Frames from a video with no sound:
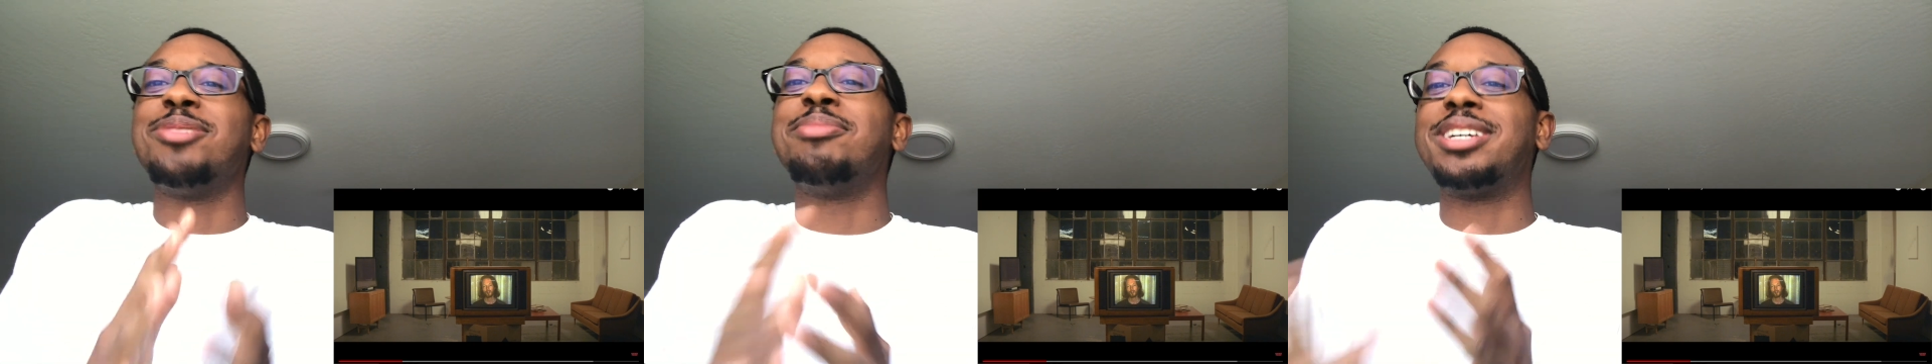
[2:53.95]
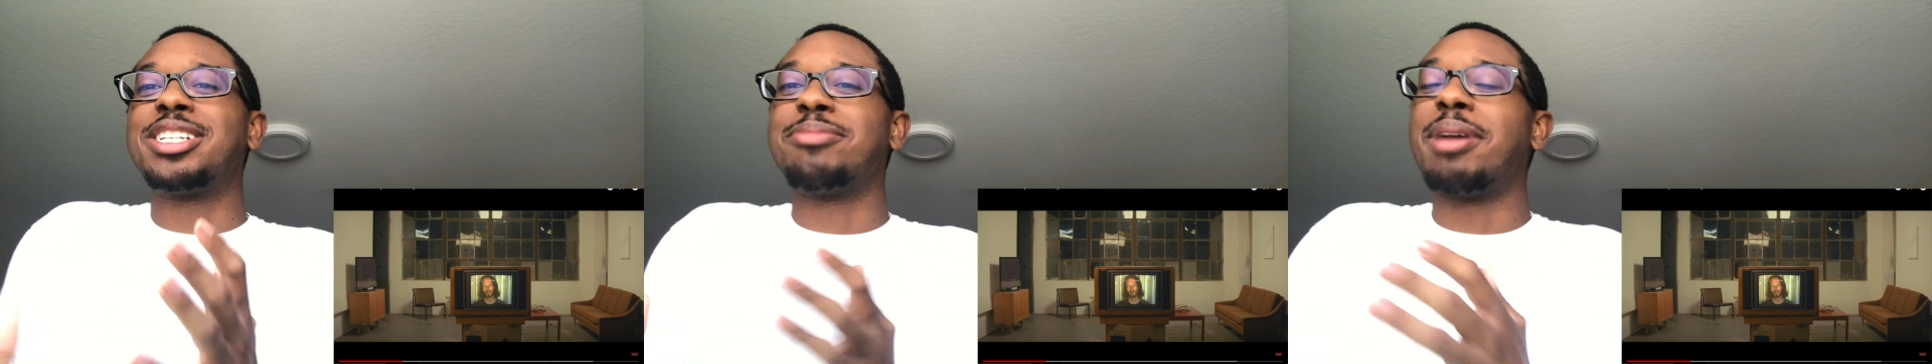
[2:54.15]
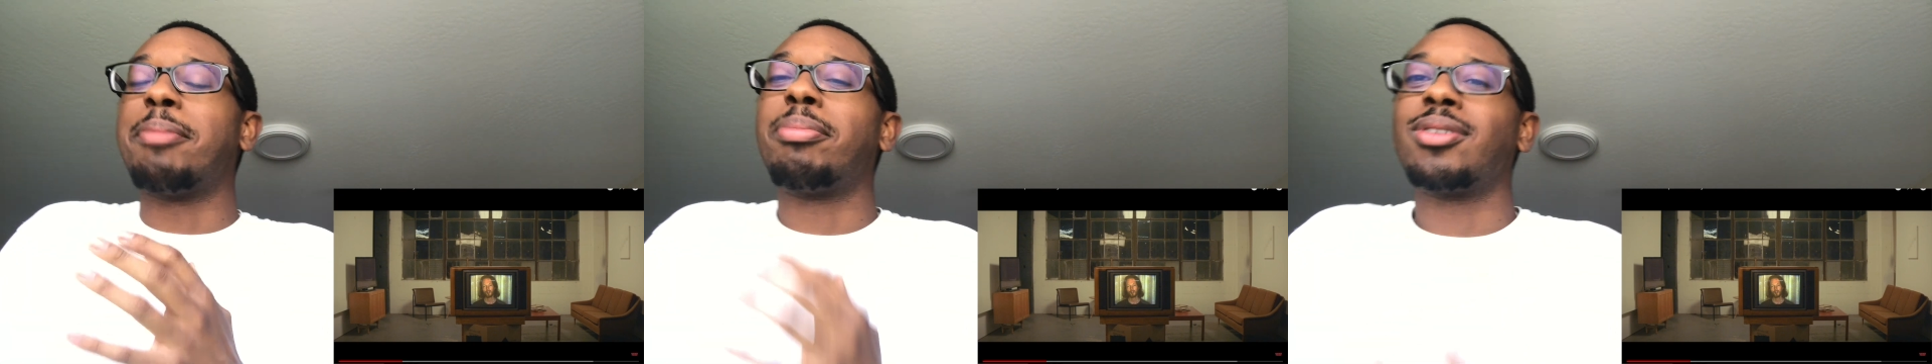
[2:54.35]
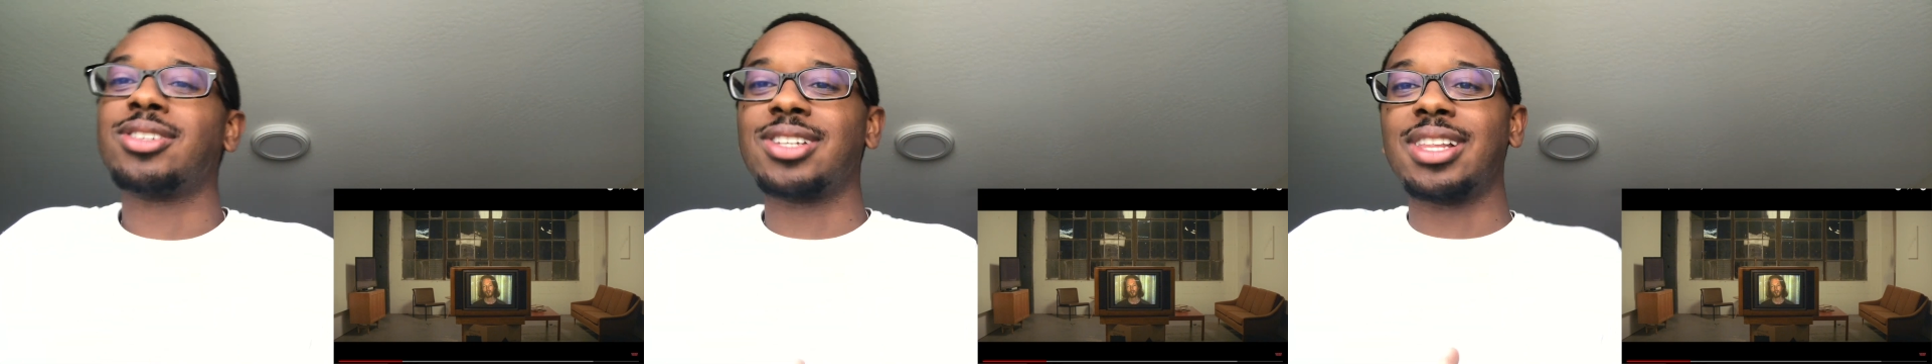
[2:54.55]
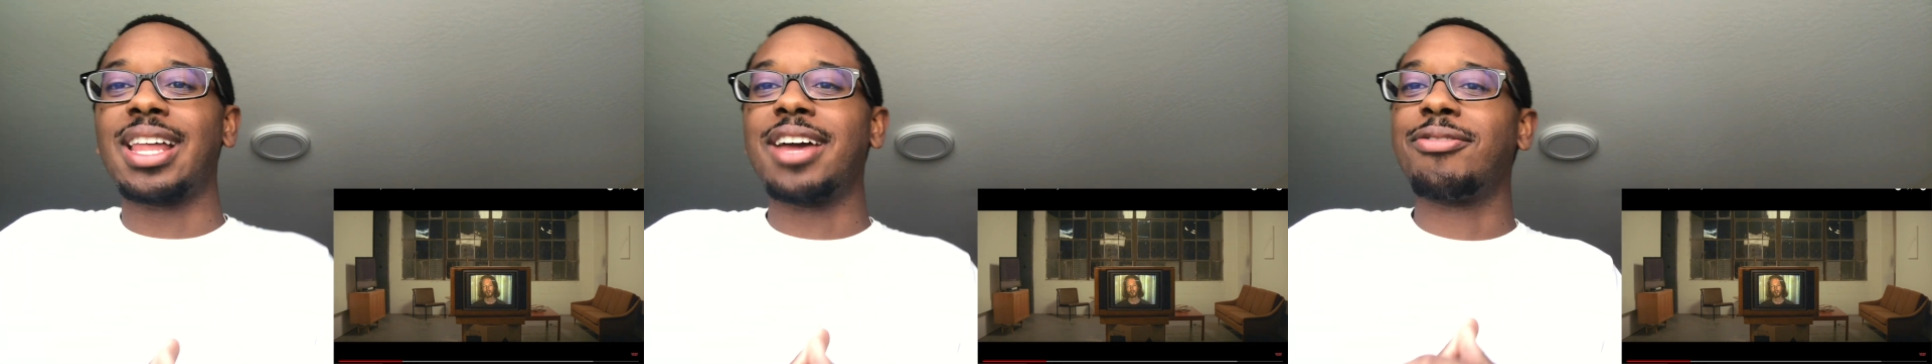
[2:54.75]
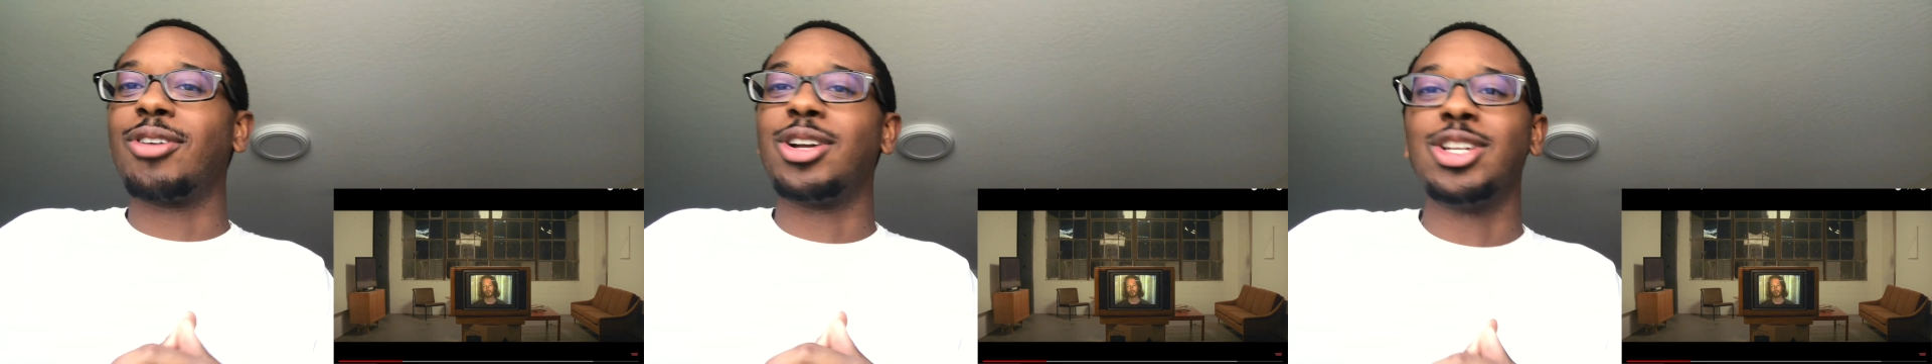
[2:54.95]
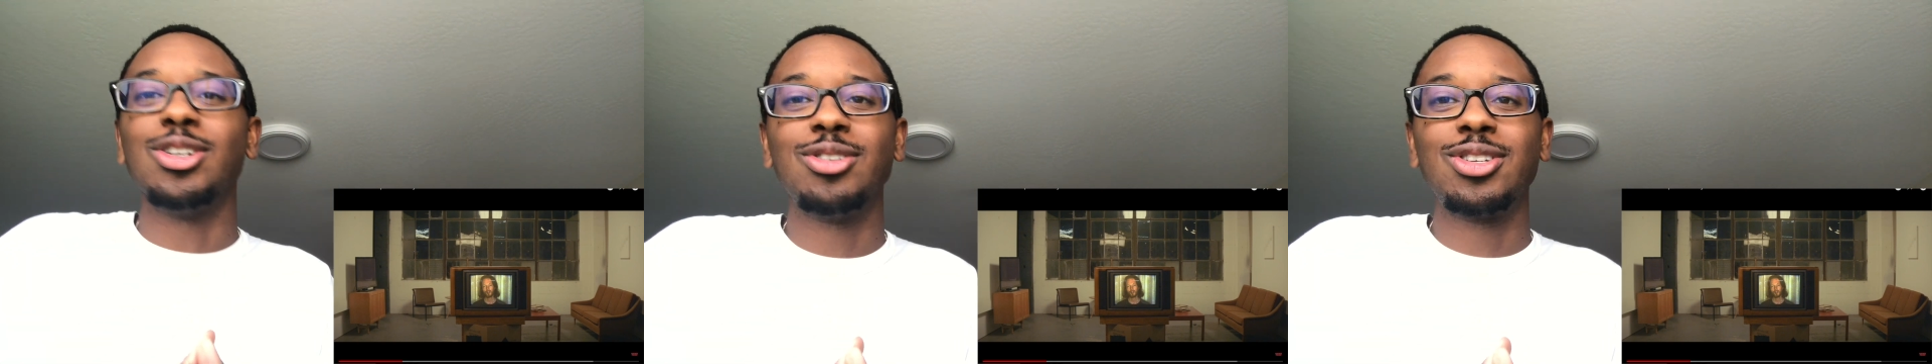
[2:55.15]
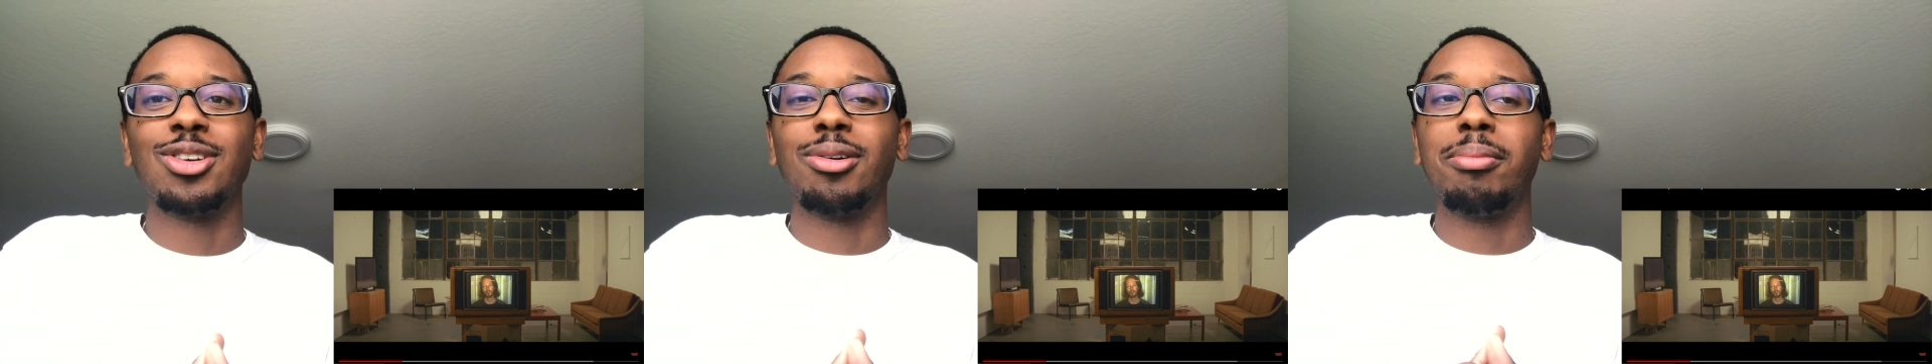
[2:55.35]
much of my personal life on
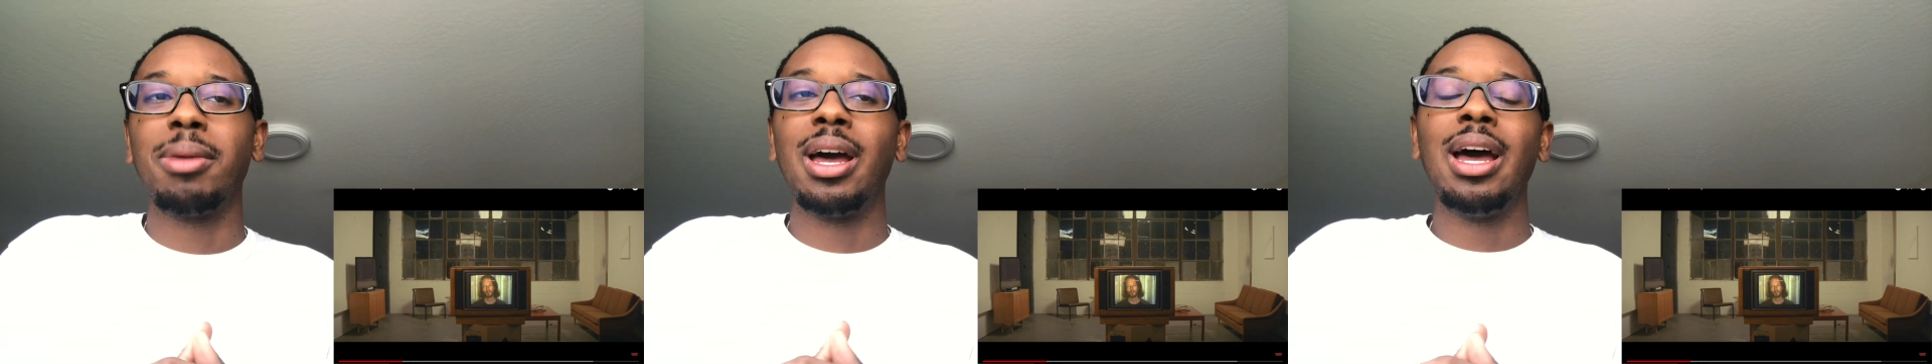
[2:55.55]
YouTube,